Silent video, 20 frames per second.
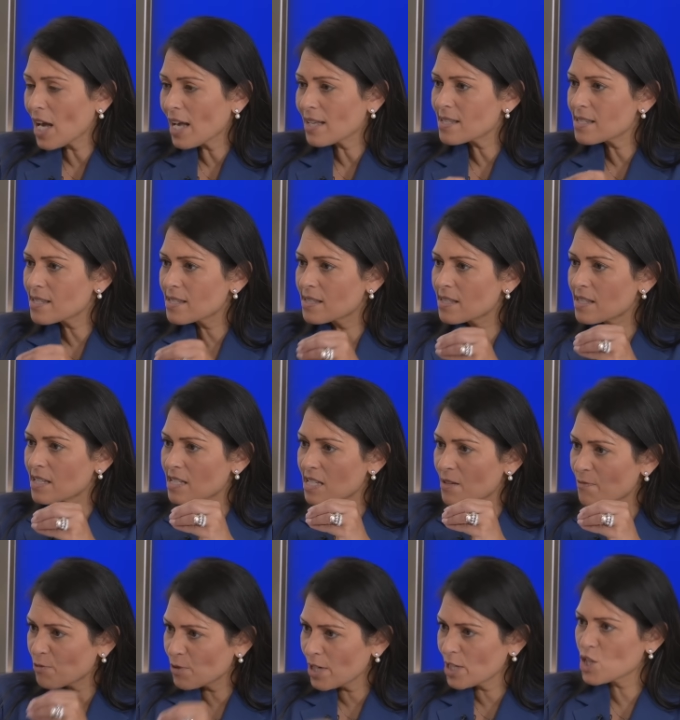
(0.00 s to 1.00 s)
That's the
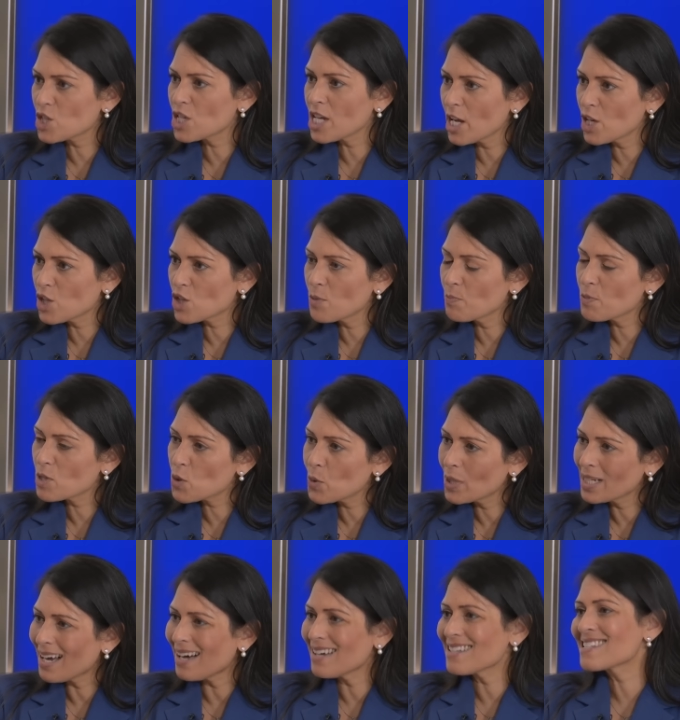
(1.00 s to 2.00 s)
differentiation
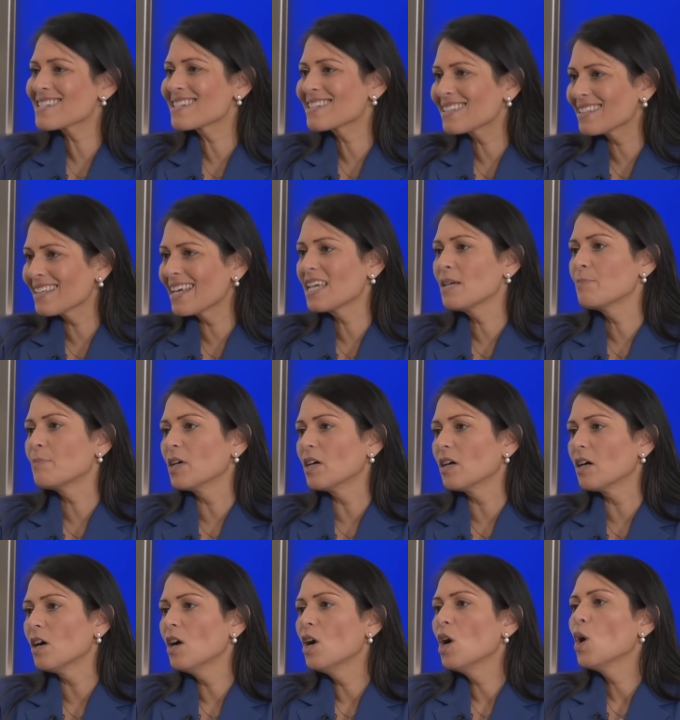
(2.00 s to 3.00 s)
between us and
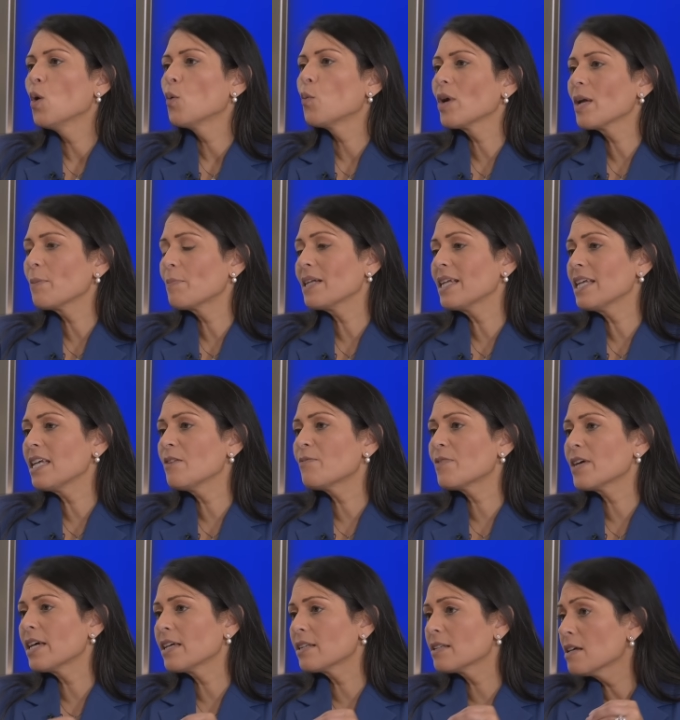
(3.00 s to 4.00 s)
Labour. We believe
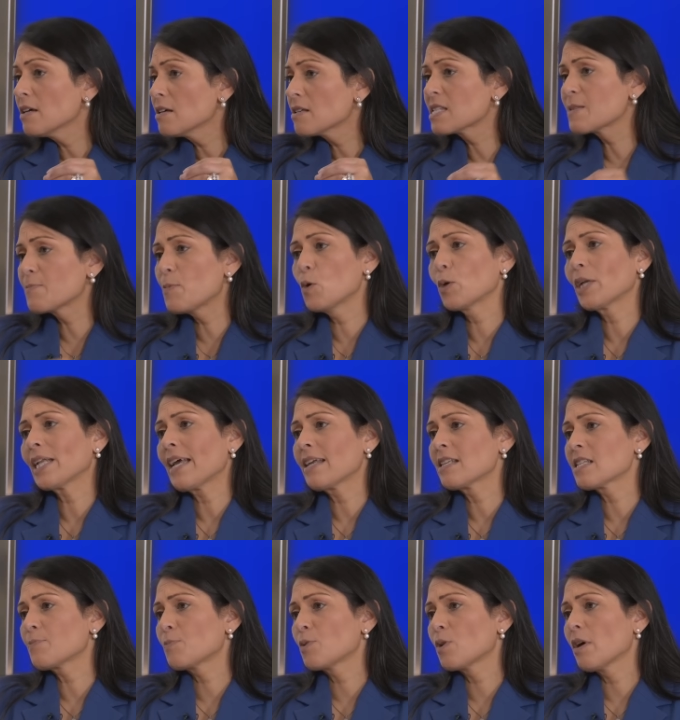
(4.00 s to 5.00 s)
in supporting
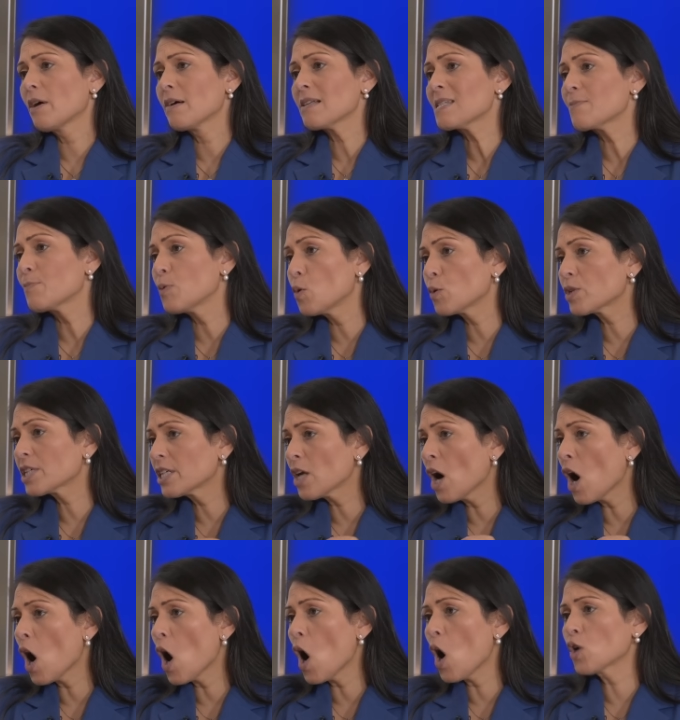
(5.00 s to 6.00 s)
enterprise, supporting
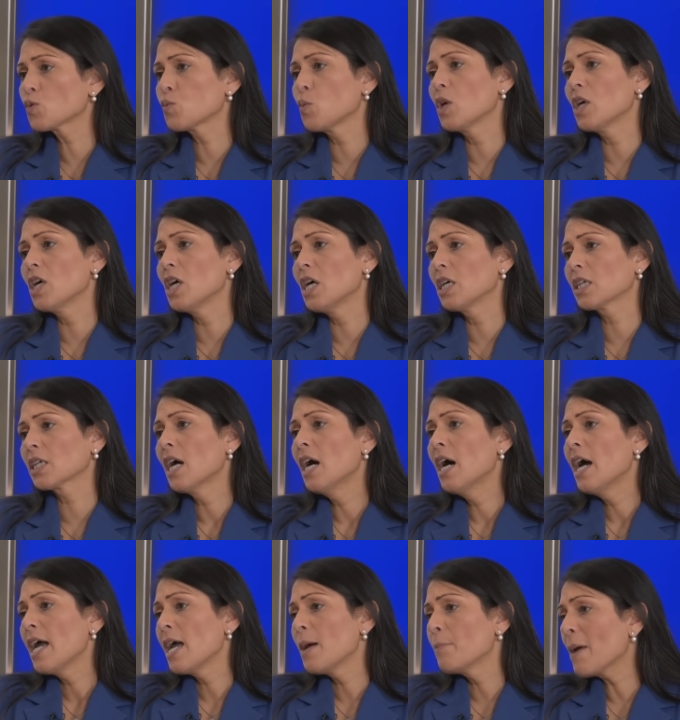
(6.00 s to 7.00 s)
hard work,
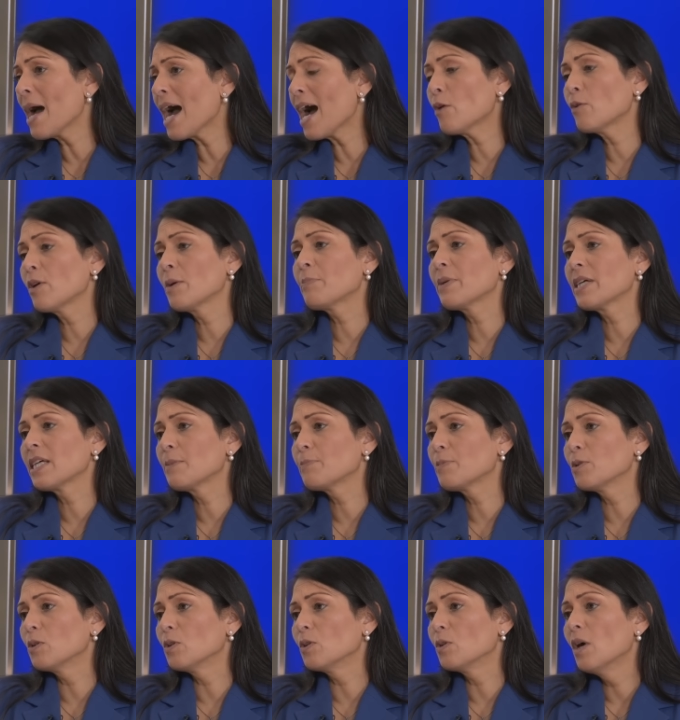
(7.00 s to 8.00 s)
okay. empowering
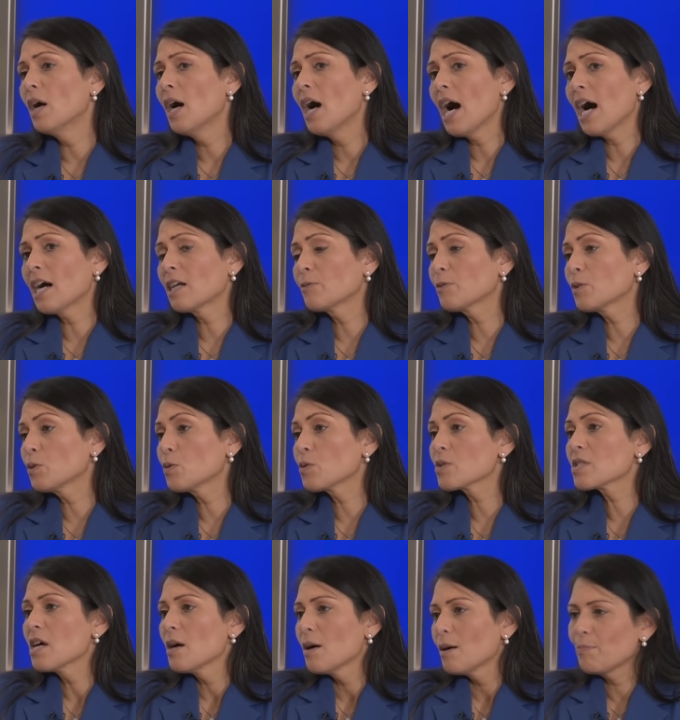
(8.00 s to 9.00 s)
people. And of
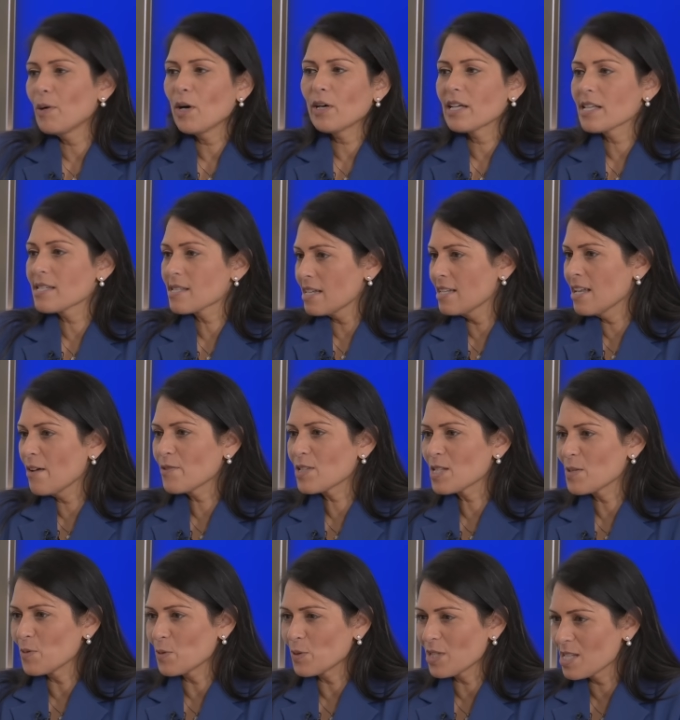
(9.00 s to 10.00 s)
course, it's
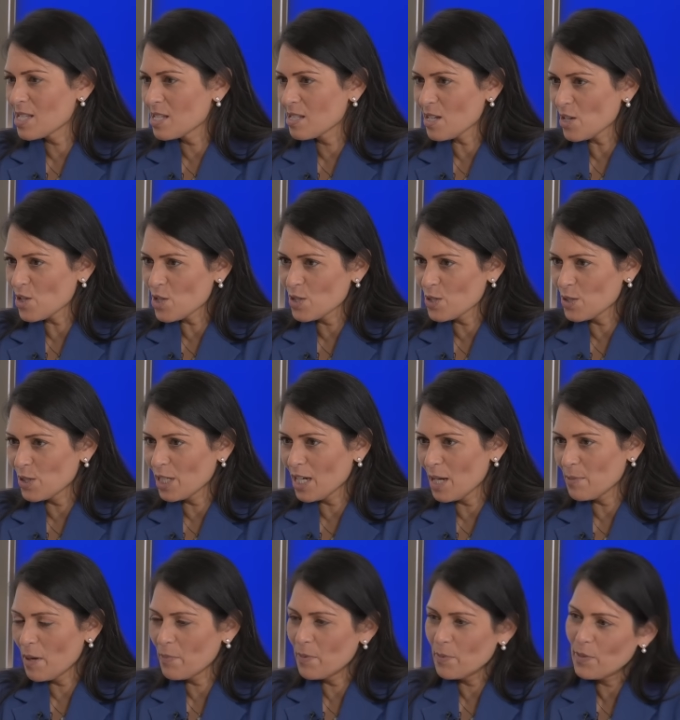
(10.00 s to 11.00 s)
inevitable these discussions are going to
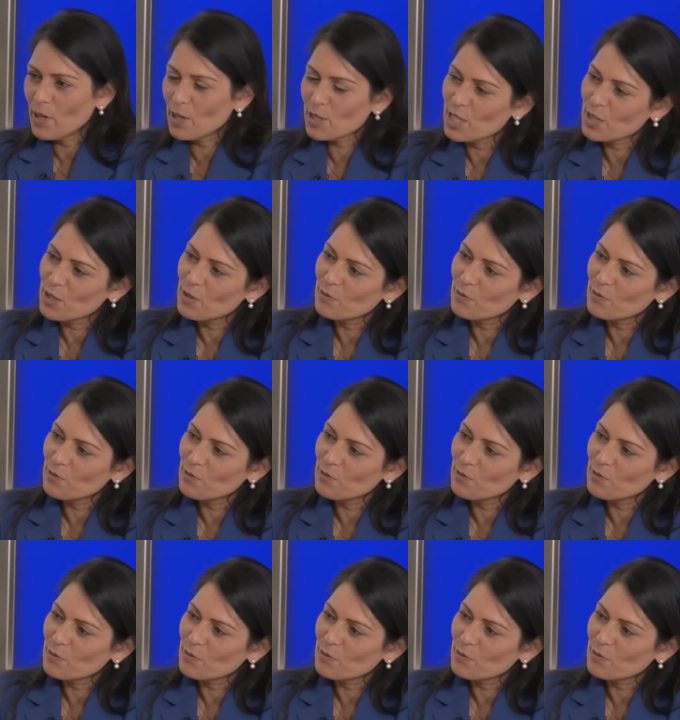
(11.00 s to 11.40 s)
come up at party